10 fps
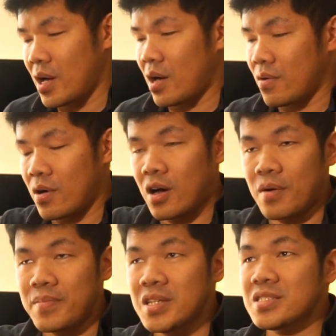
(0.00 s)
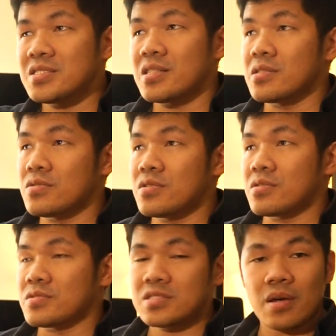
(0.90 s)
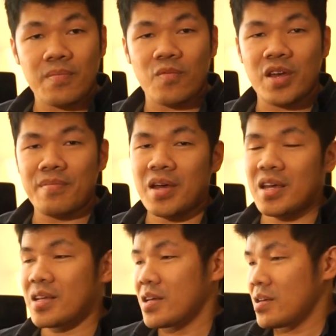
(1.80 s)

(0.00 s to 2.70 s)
our hobbies and stuff we make